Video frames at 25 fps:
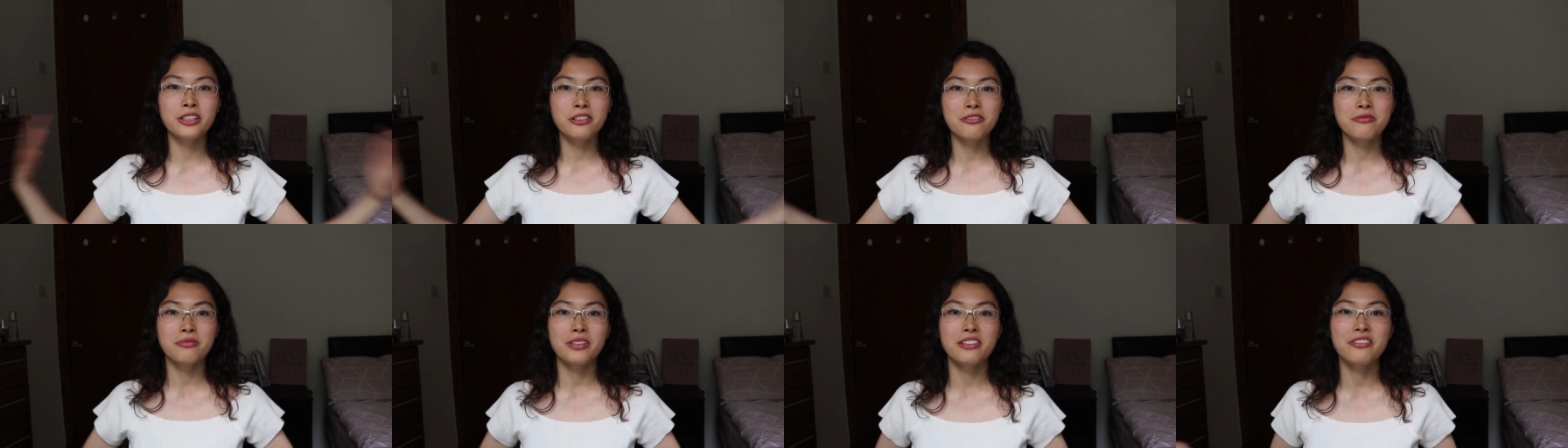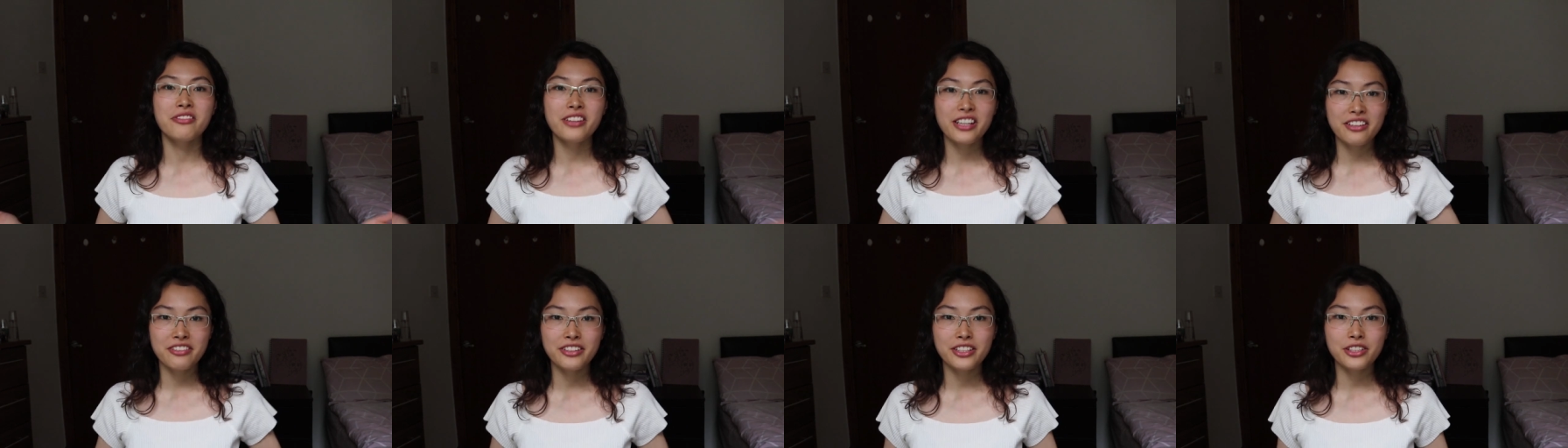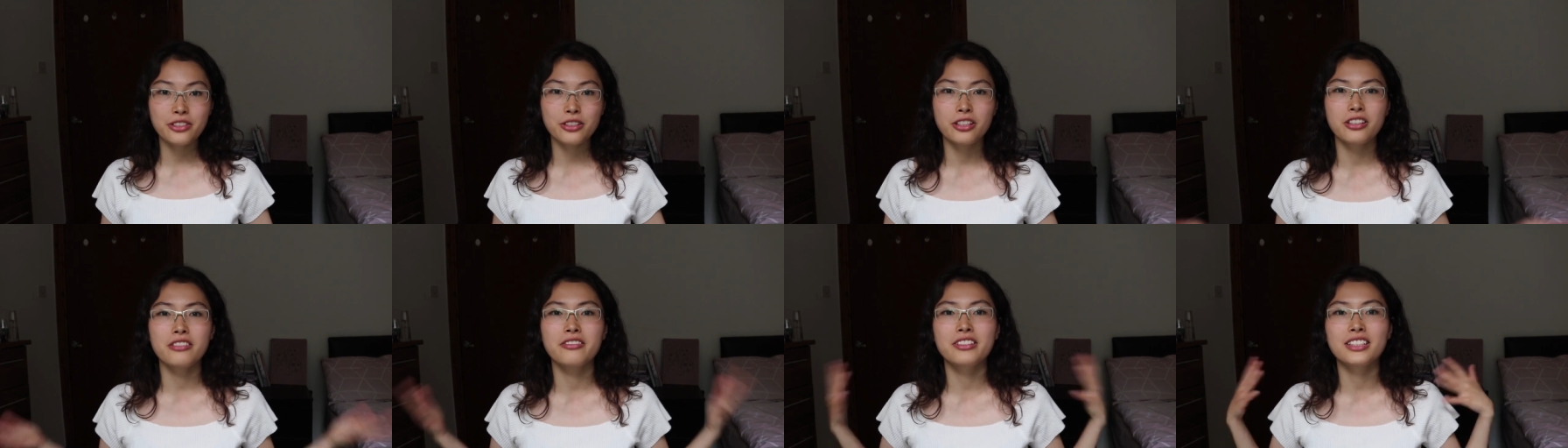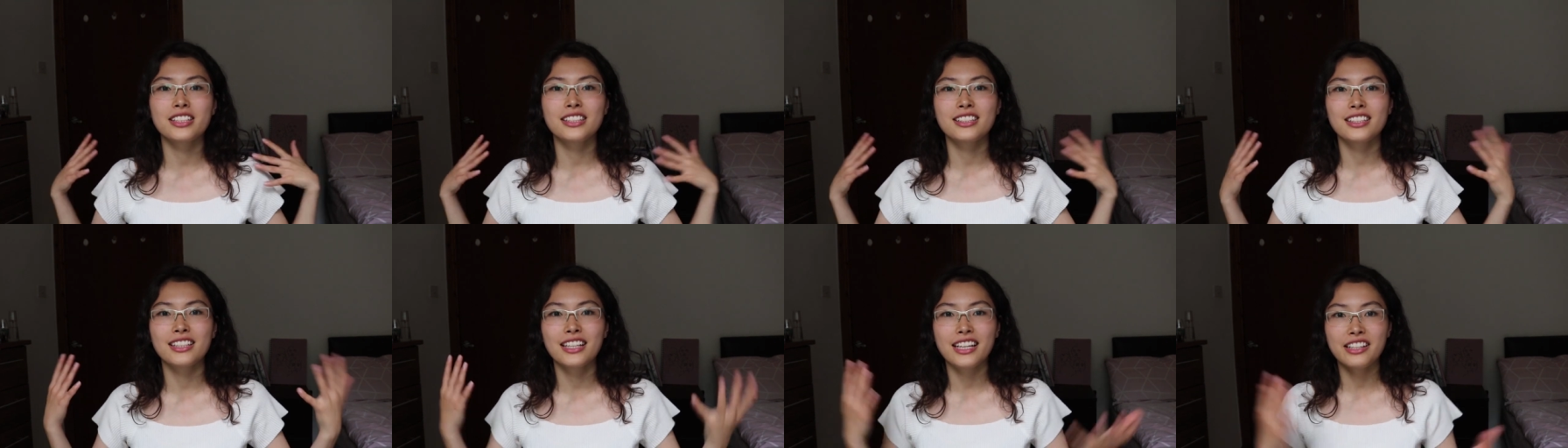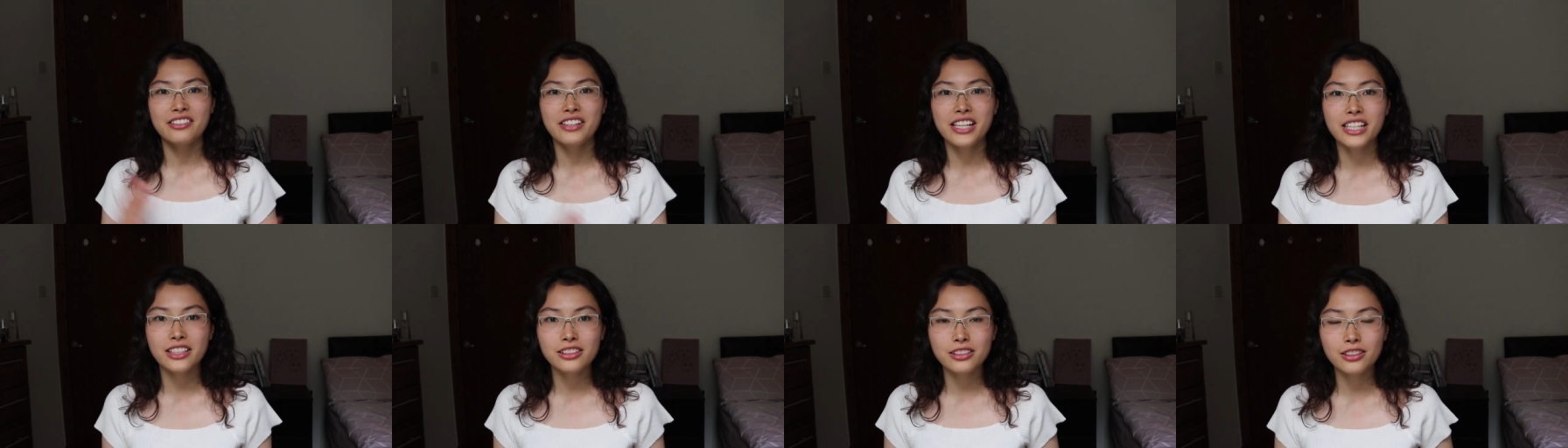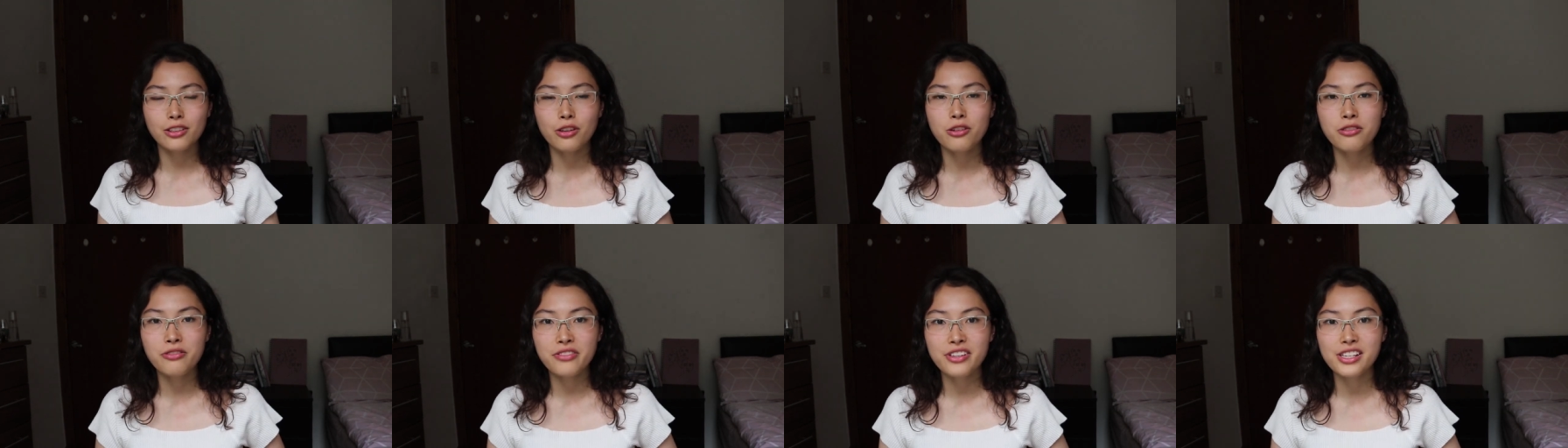one of my favorite services is the
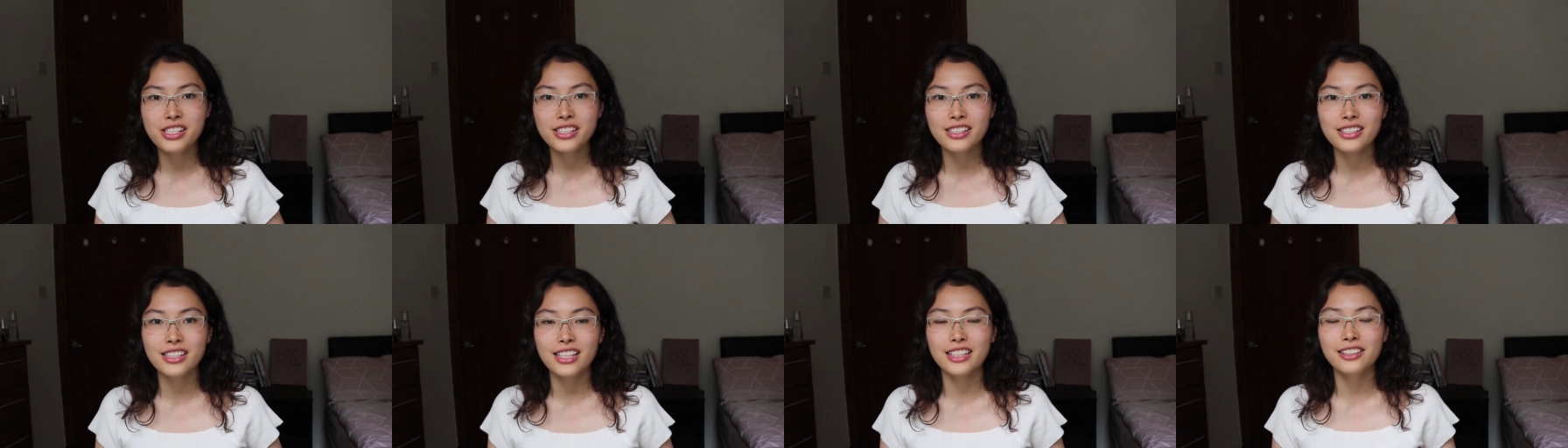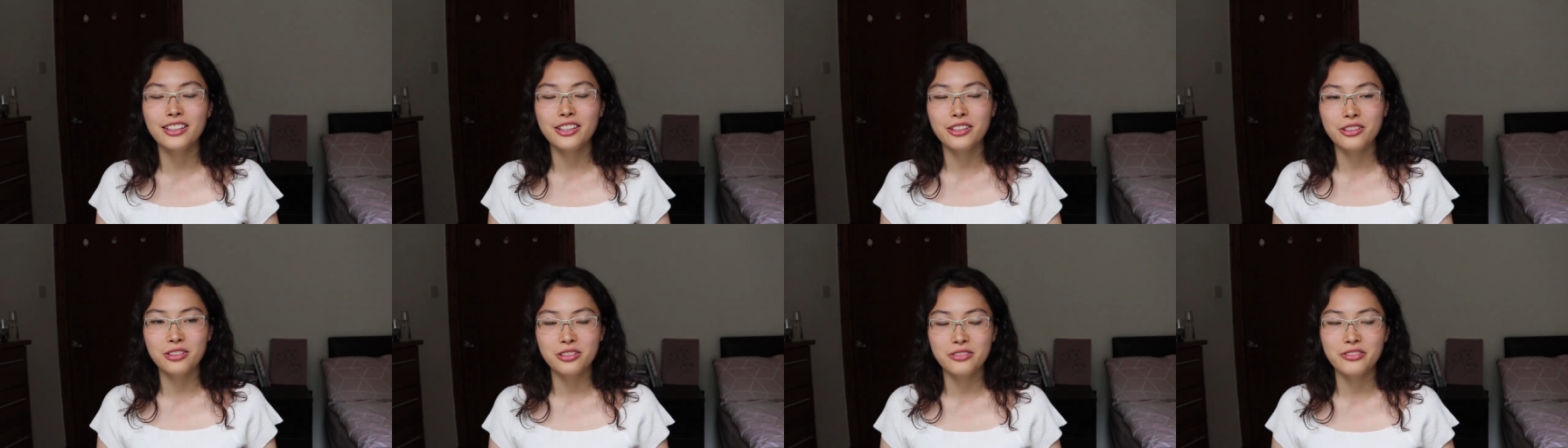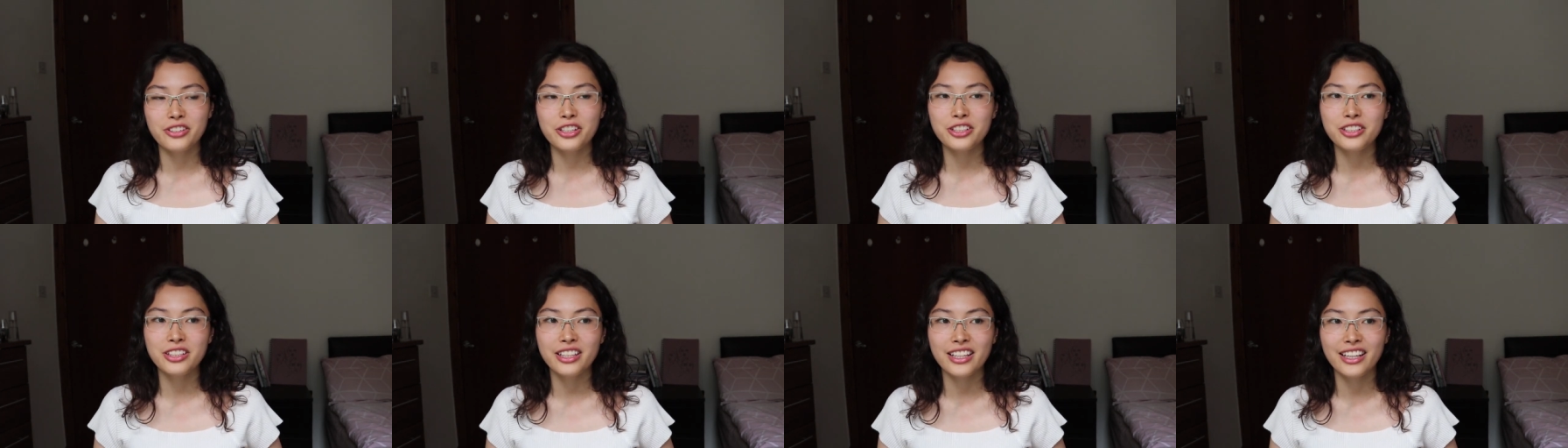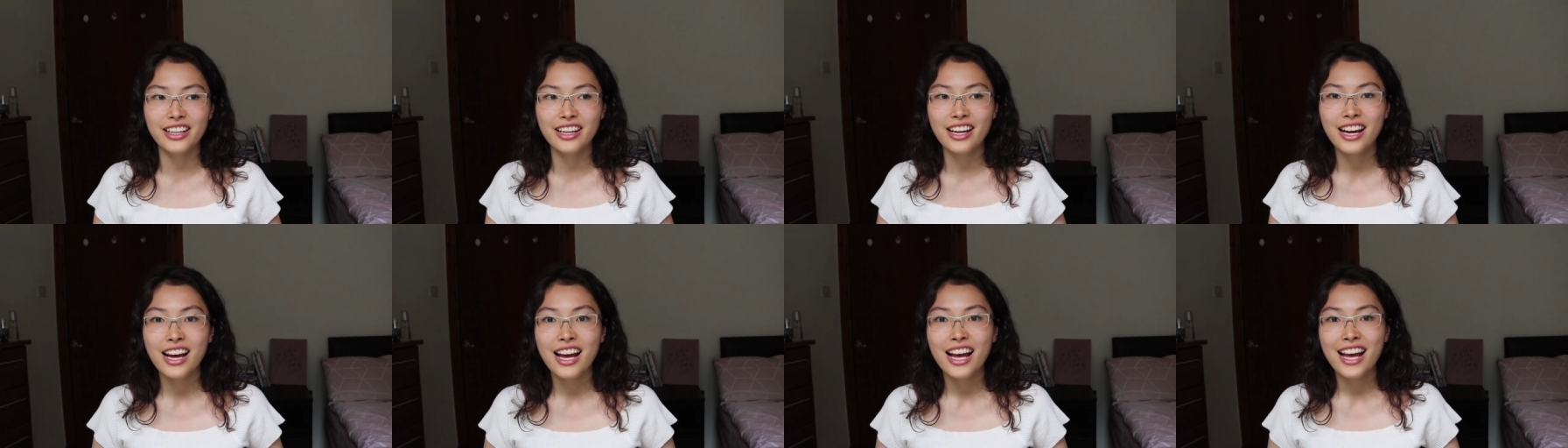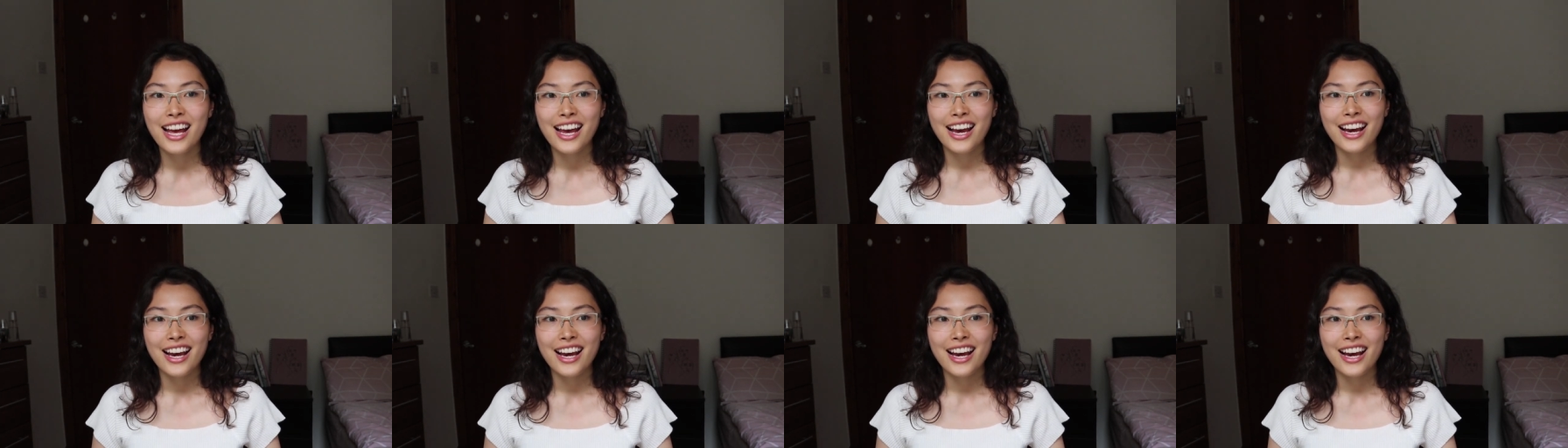career office at the university